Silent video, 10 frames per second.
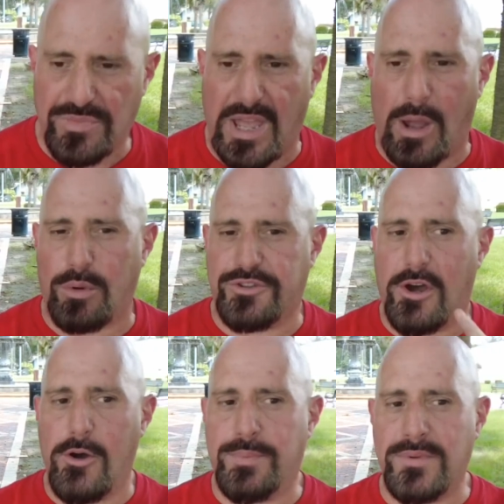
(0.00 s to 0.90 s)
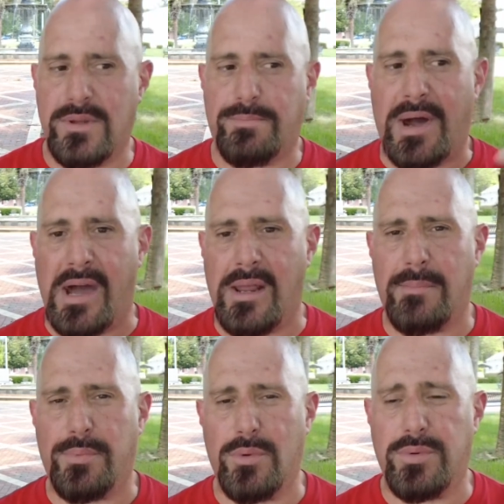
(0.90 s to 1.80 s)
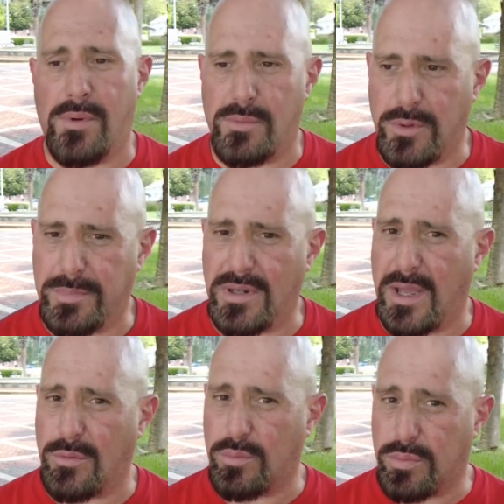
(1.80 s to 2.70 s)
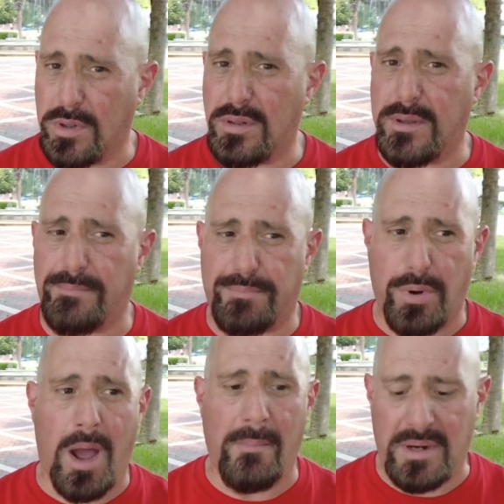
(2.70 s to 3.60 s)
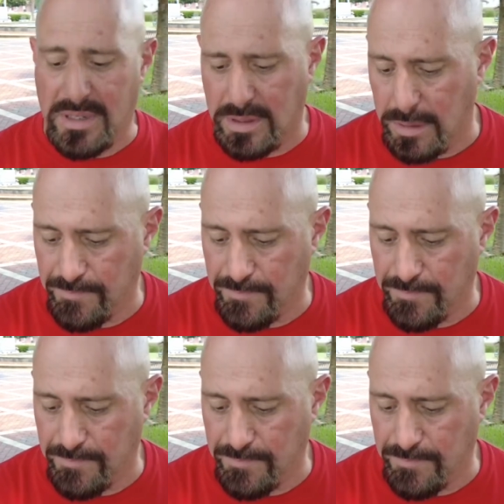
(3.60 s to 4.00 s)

I was hoping the pineapple would be like really prominent